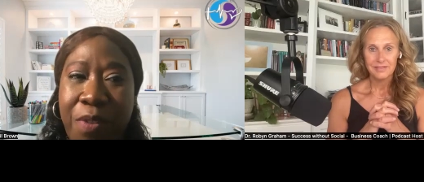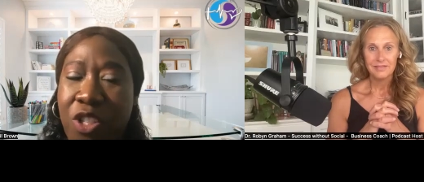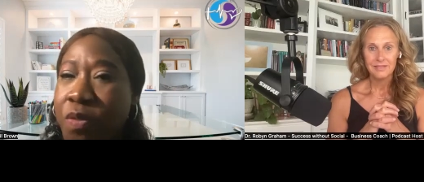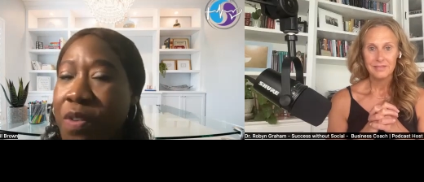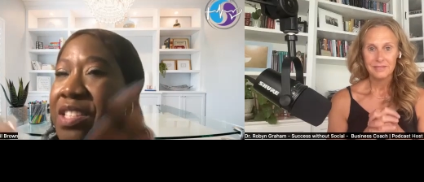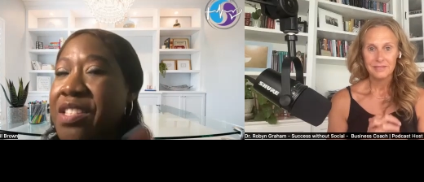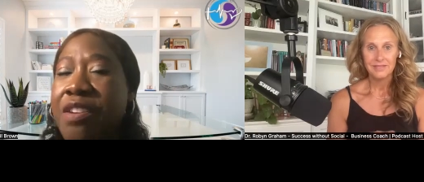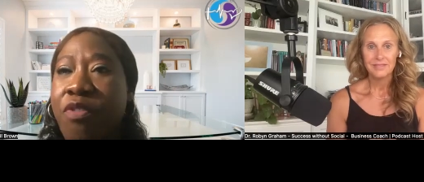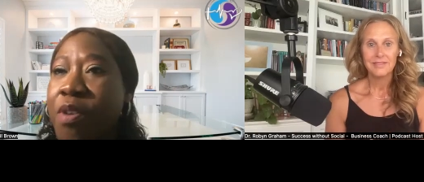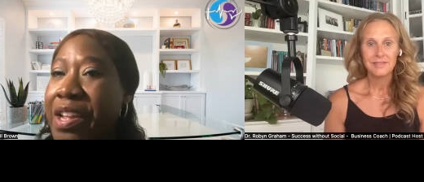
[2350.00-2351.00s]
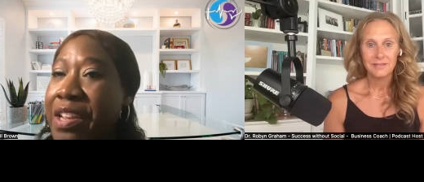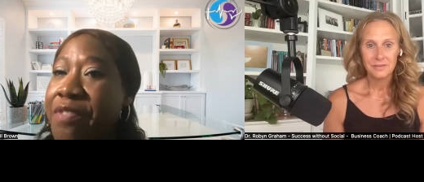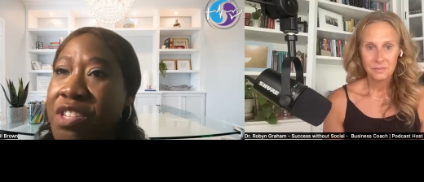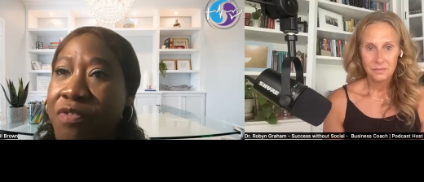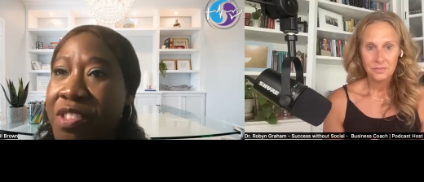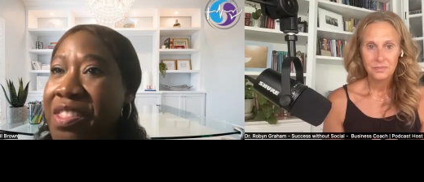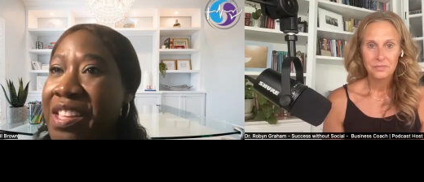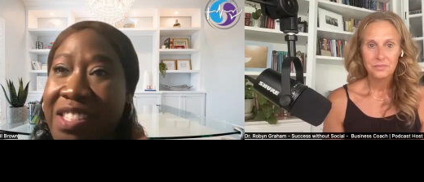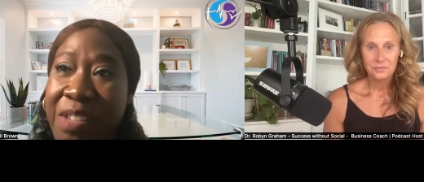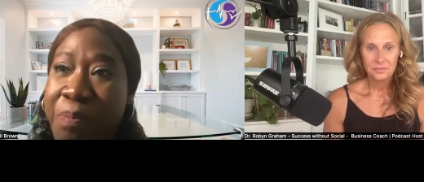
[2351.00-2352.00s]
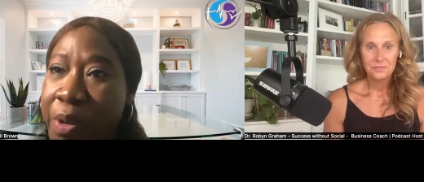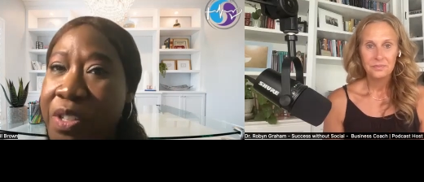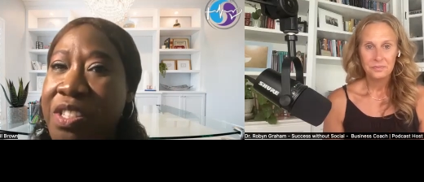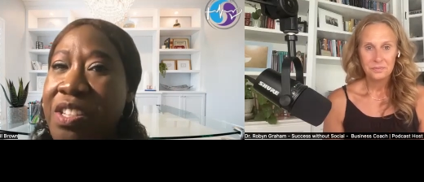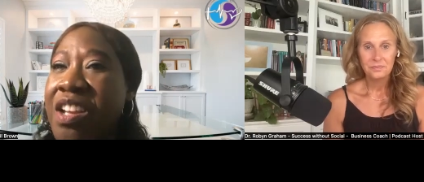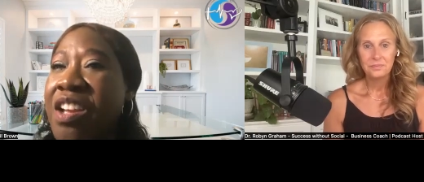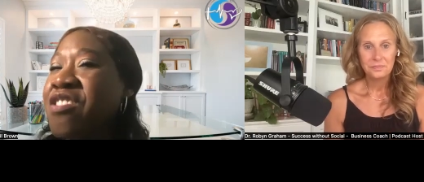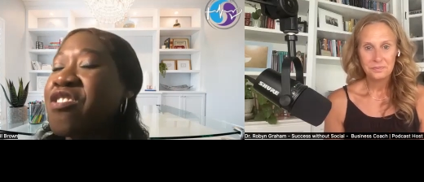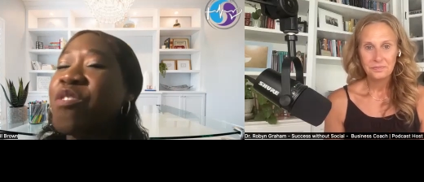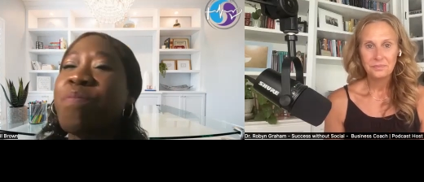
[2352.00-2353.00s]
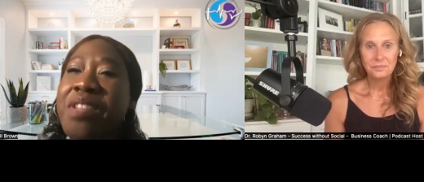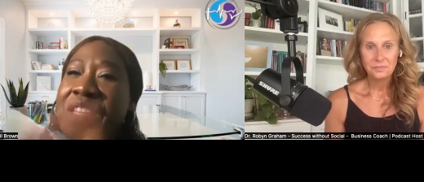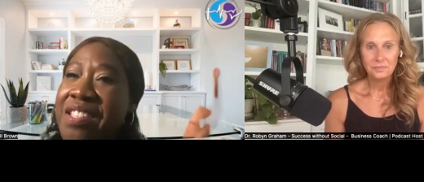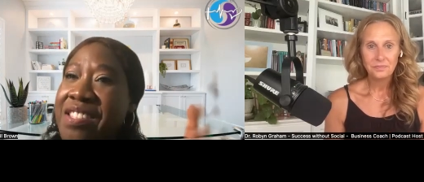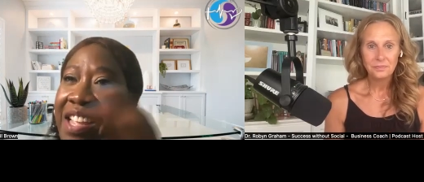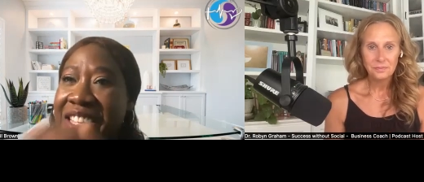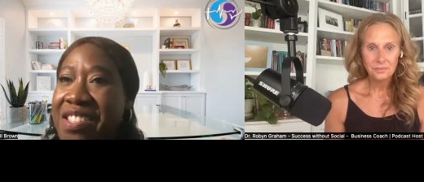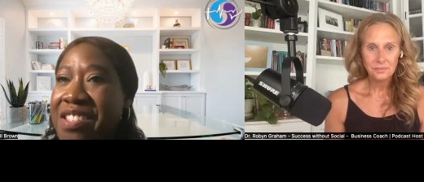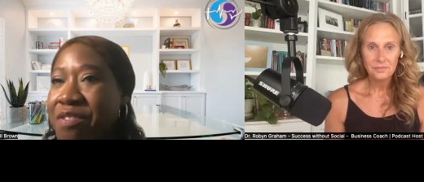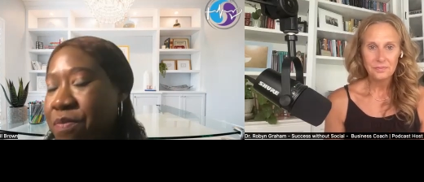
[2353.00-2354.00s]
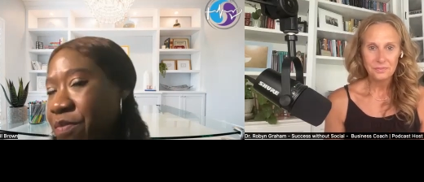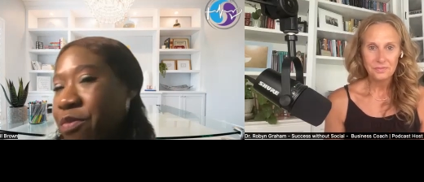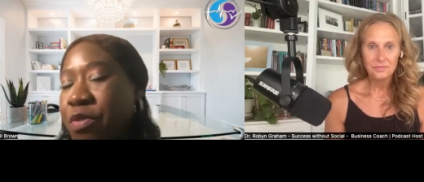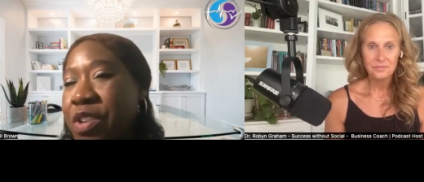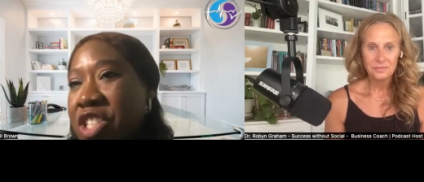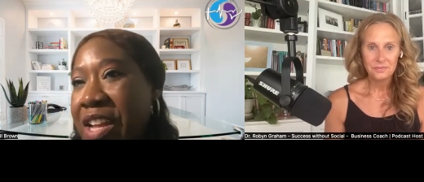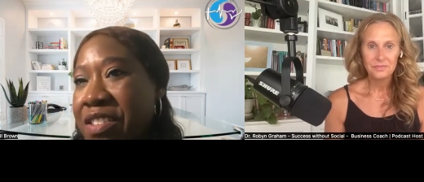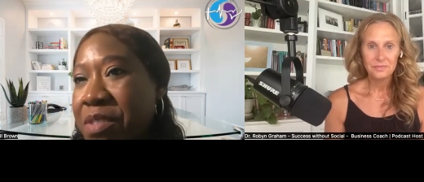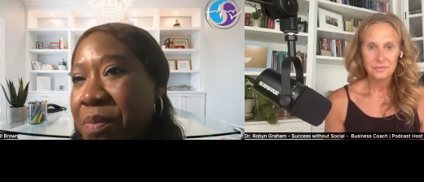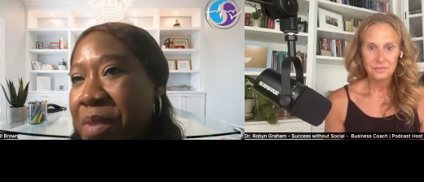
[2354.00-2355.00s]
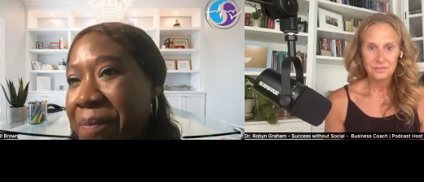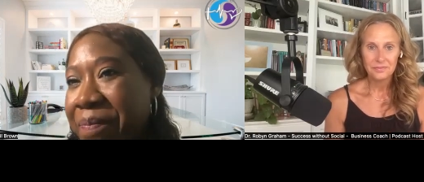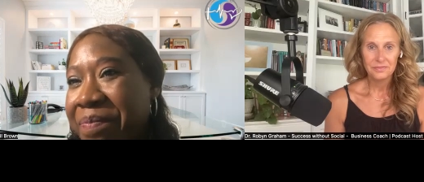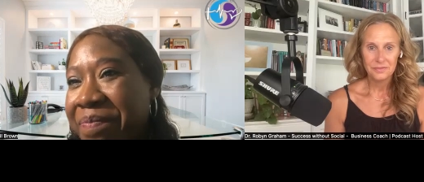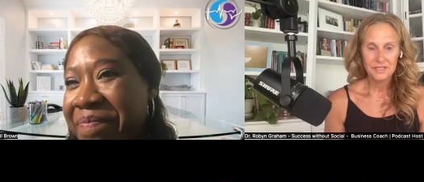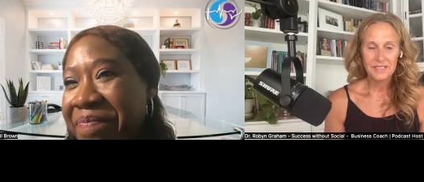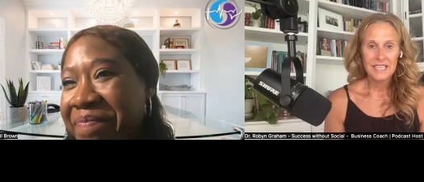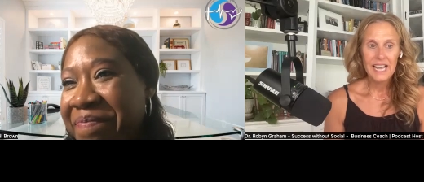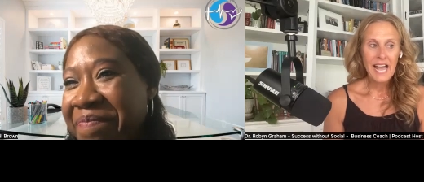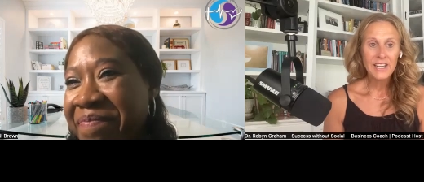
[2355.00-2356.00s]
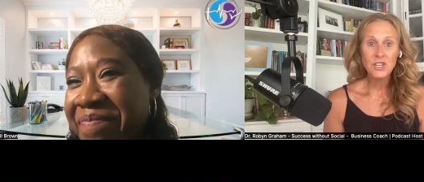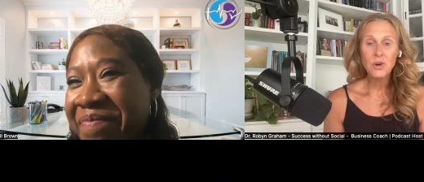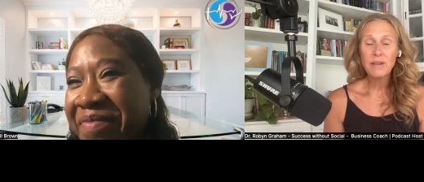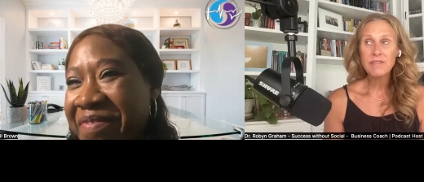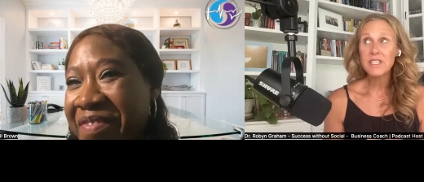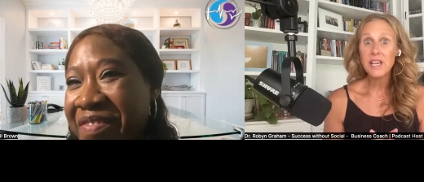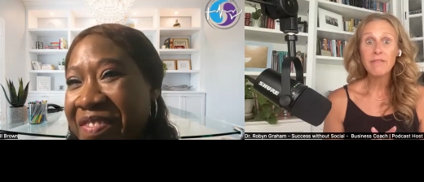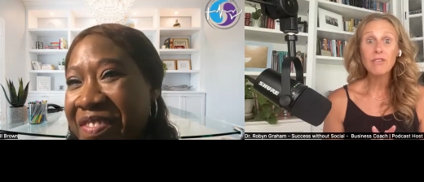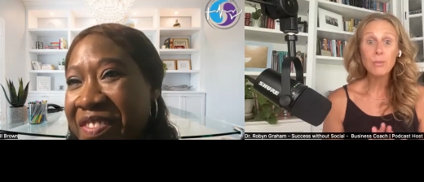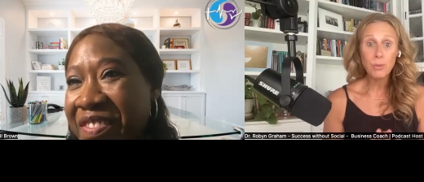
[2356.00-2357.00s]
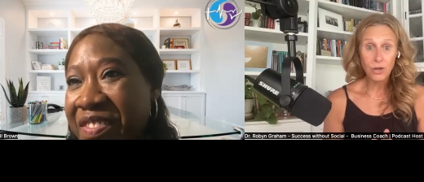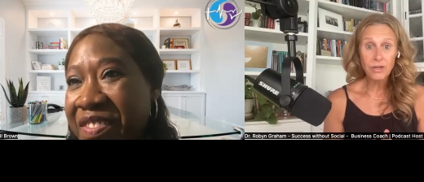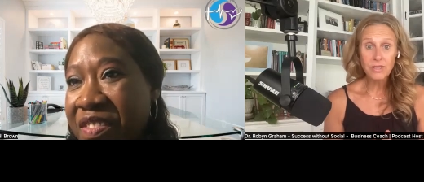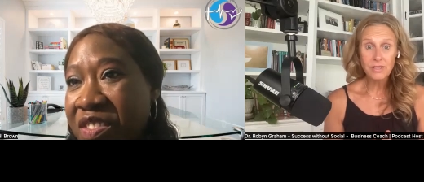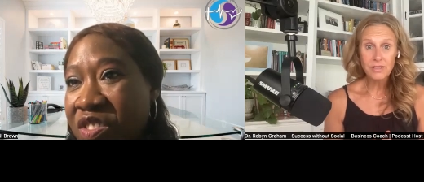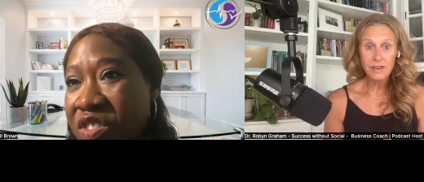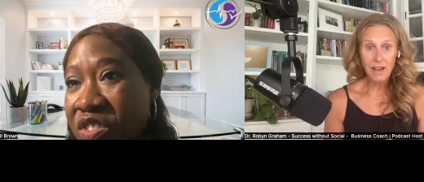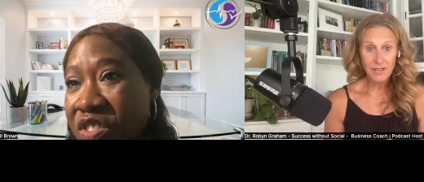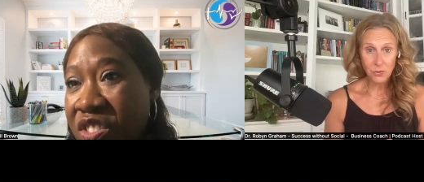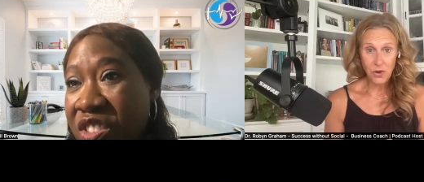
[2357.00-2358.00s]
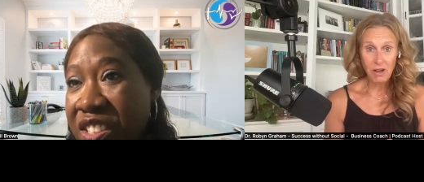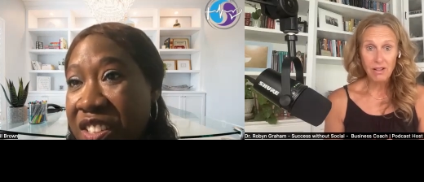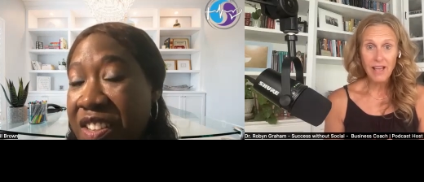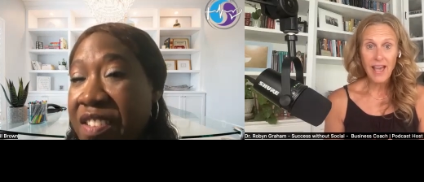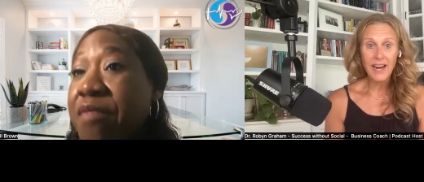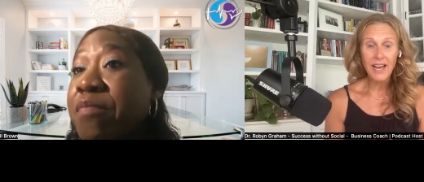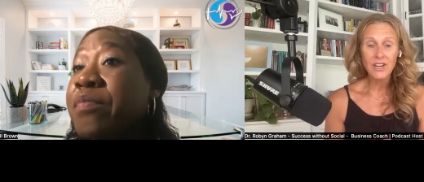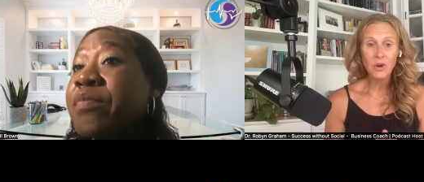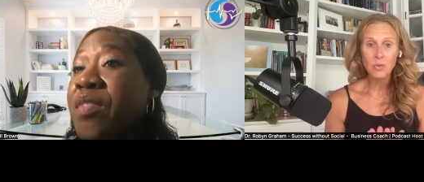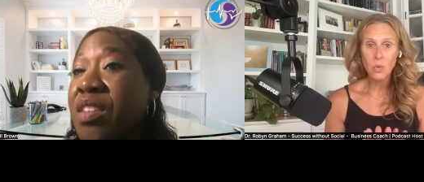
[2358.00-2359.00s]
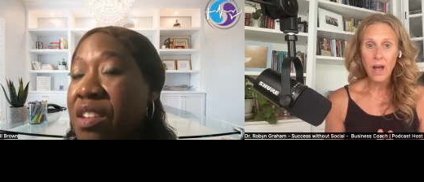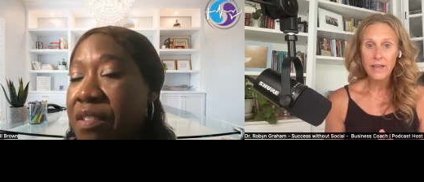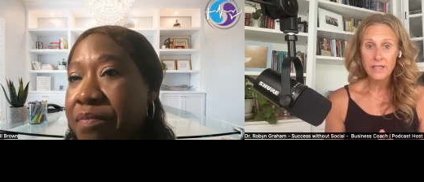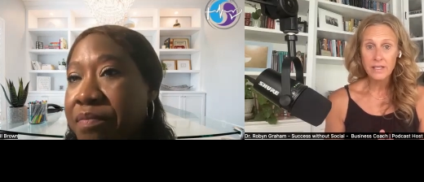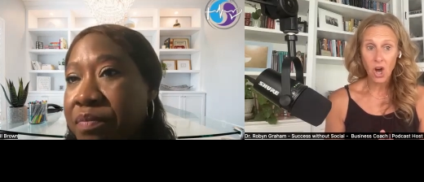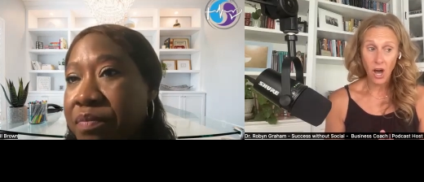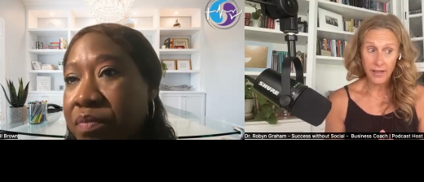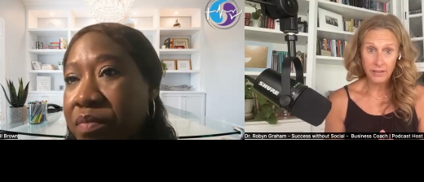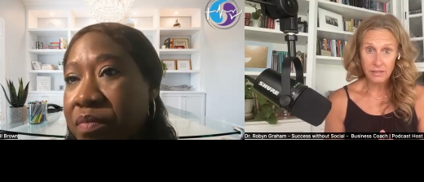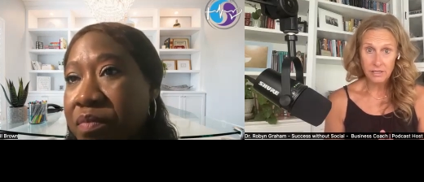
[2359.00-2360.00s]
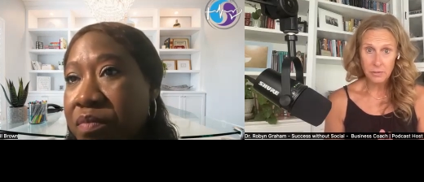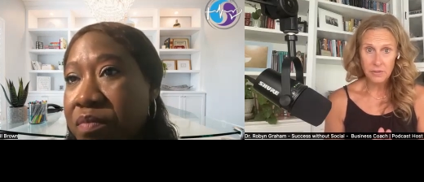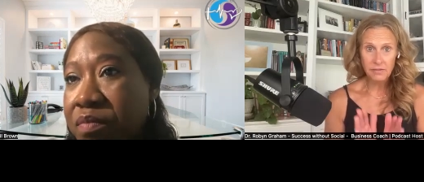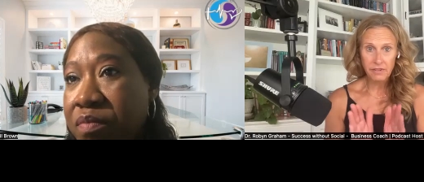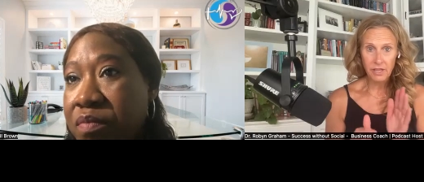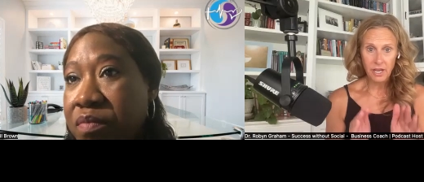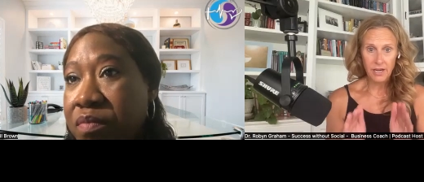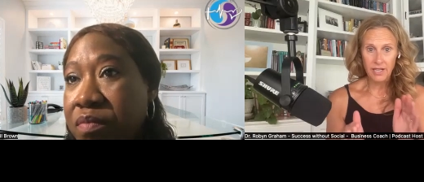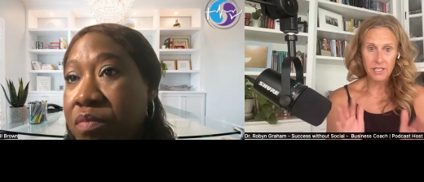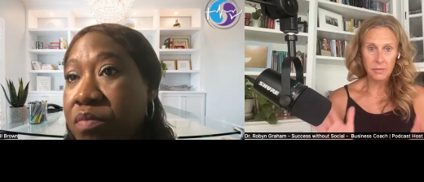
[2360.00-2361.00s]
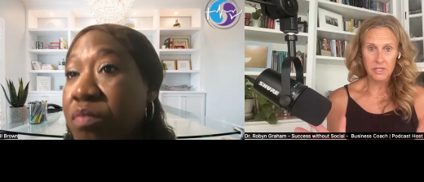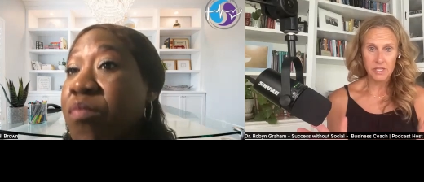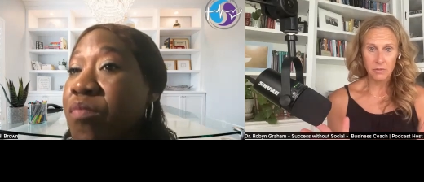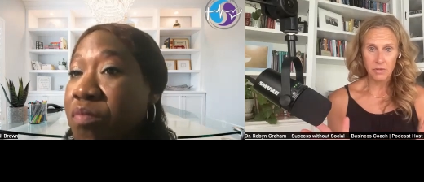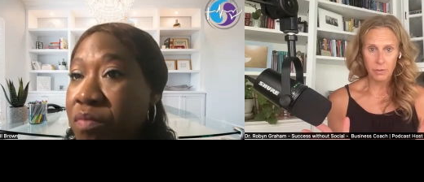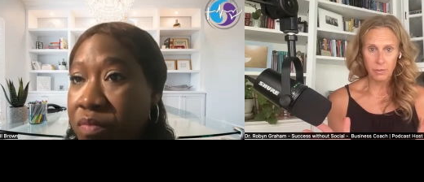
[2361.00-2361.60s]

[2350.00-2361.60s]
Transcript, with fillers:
Speaker 1: retreats and a variety of different things and books. So please, yes, reach out to me.
Speaker 2: And you have several books as well. And I know one is specifically on intimacy with your